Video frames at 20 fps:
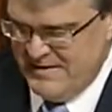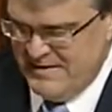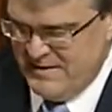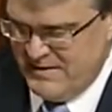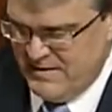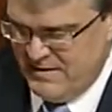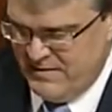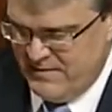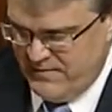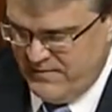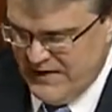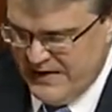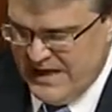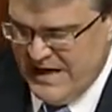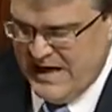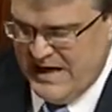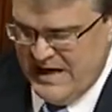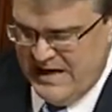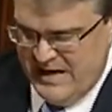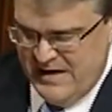the
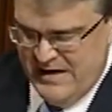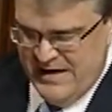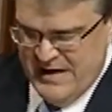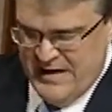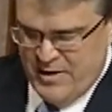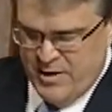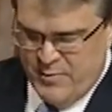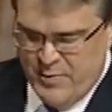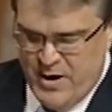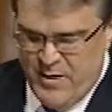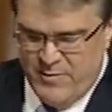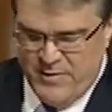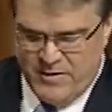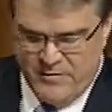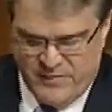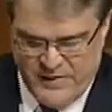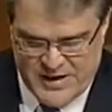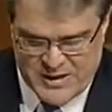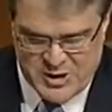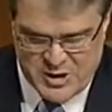VA and the Department of
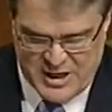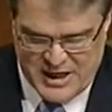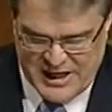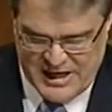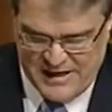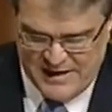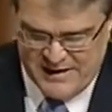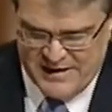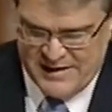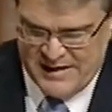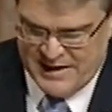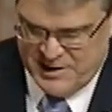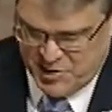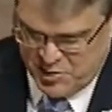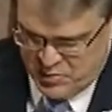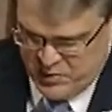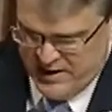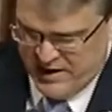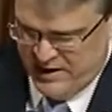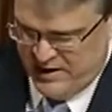Defense can as
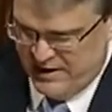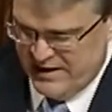well.